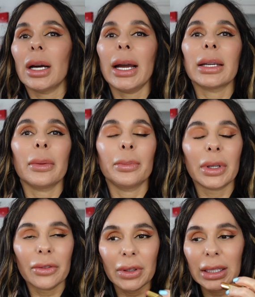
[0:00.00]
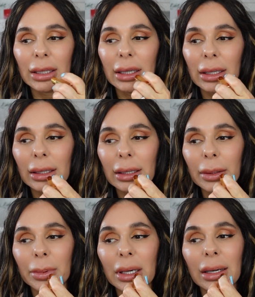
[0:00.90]
I can perfectly lip
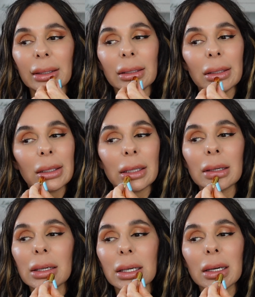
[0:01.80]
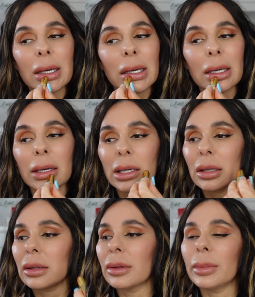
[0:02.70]
line
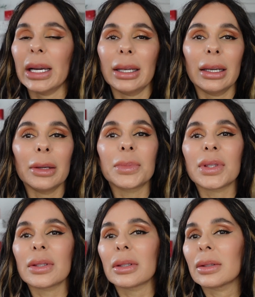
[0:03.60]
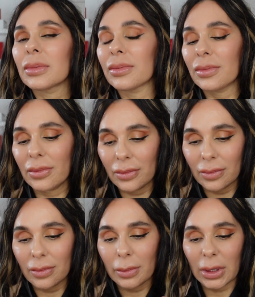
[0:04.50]
my lips
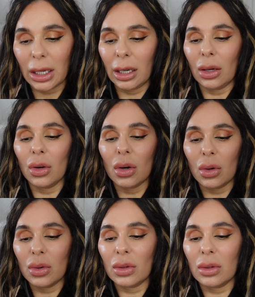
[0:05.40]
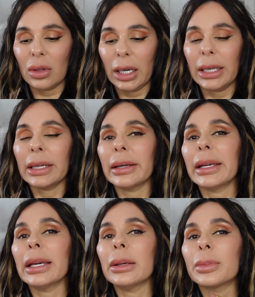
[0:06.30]
and go in an
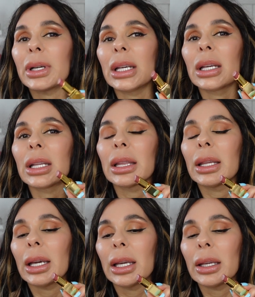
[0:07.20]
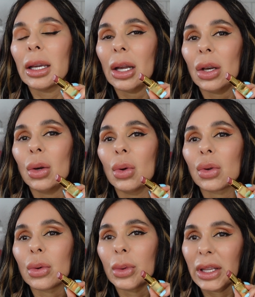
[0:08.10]
everyday
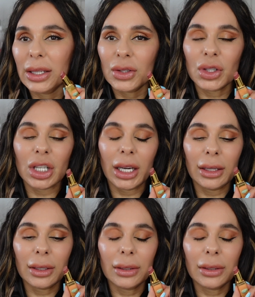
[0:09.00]
look with this shade.